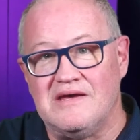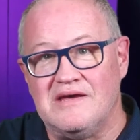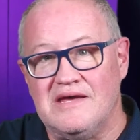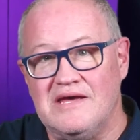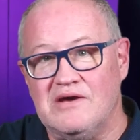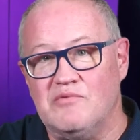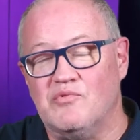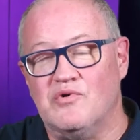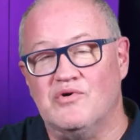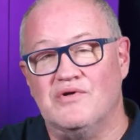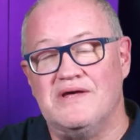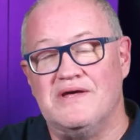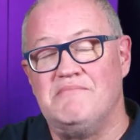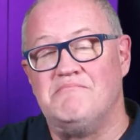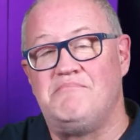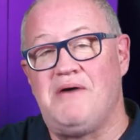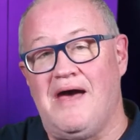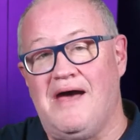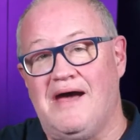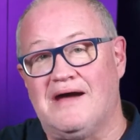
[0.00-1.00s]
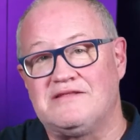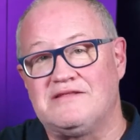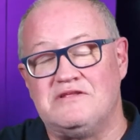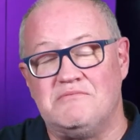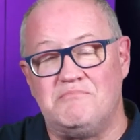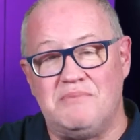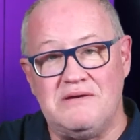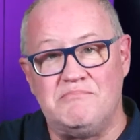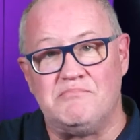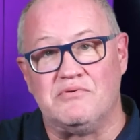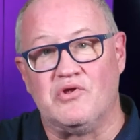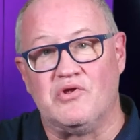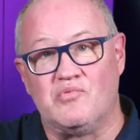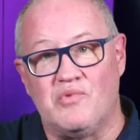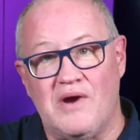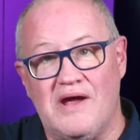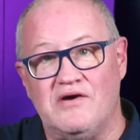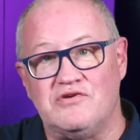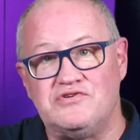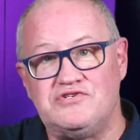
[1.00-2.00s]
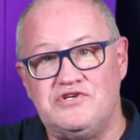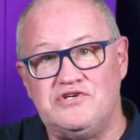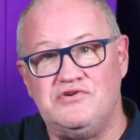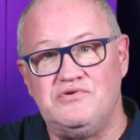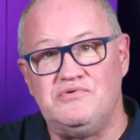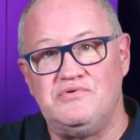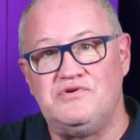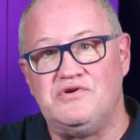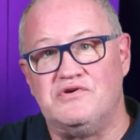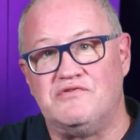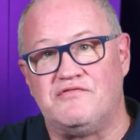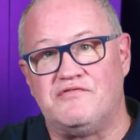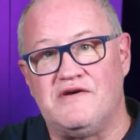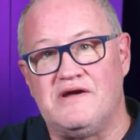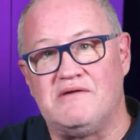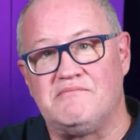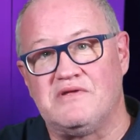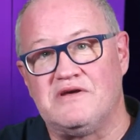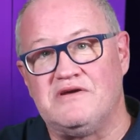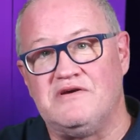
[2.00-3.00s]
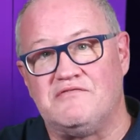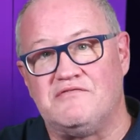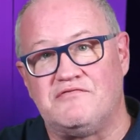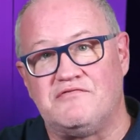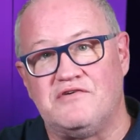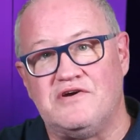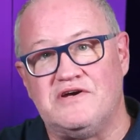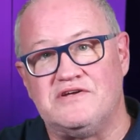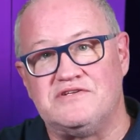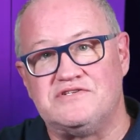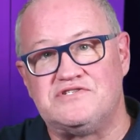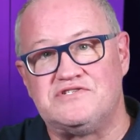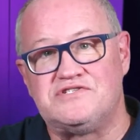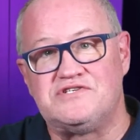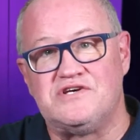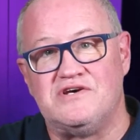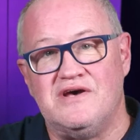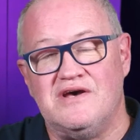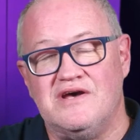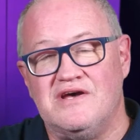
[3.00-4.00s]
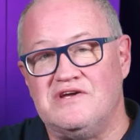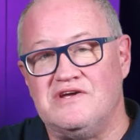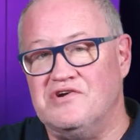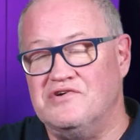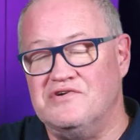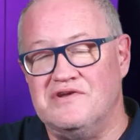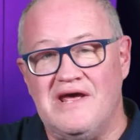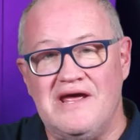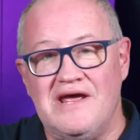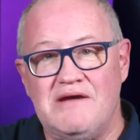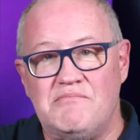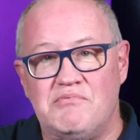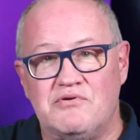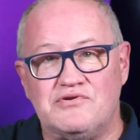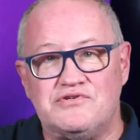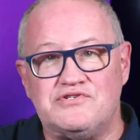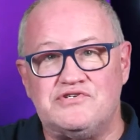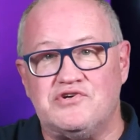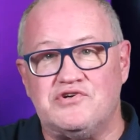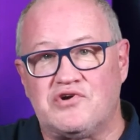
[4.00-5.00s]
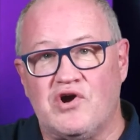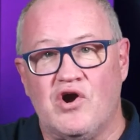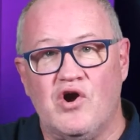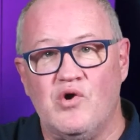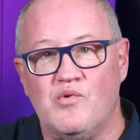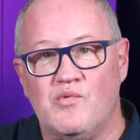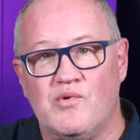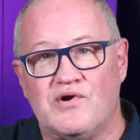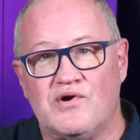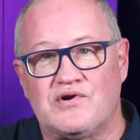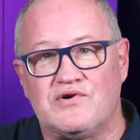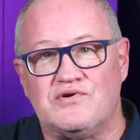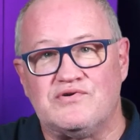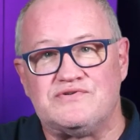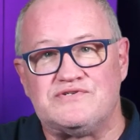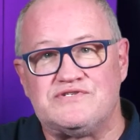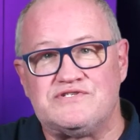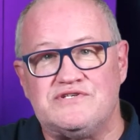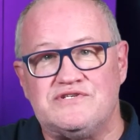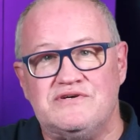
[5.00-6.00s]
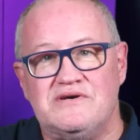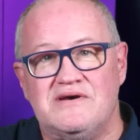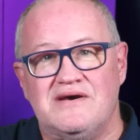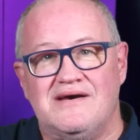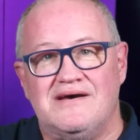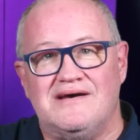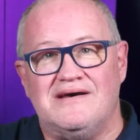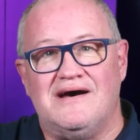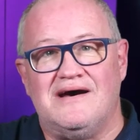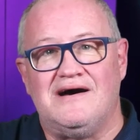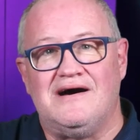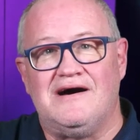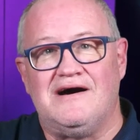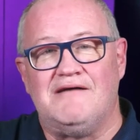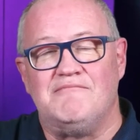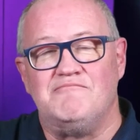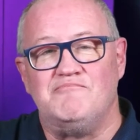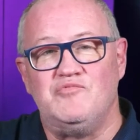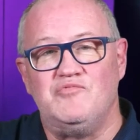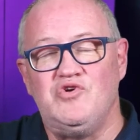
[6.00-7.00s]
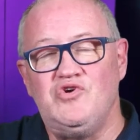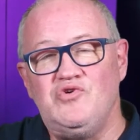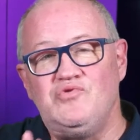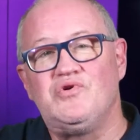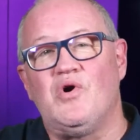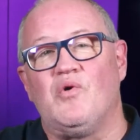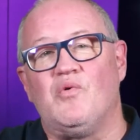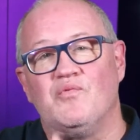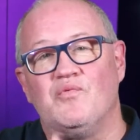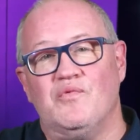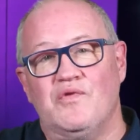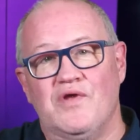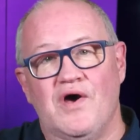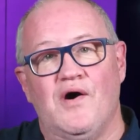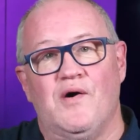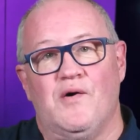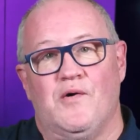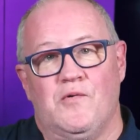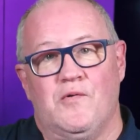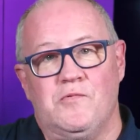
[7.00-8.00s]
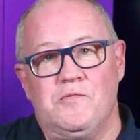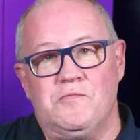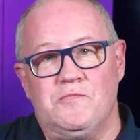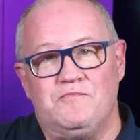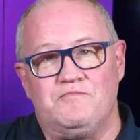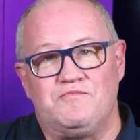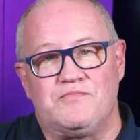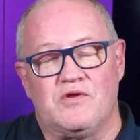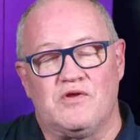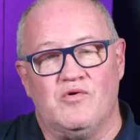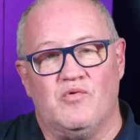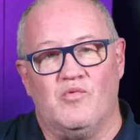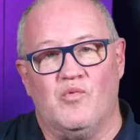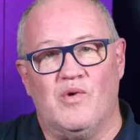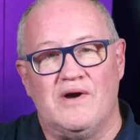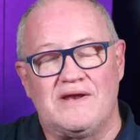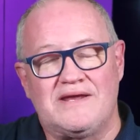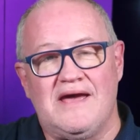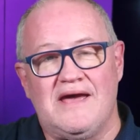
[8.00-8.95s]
It will impact the people around you, your family, your friends, your neighbors, your coworkers. Um, you don't know what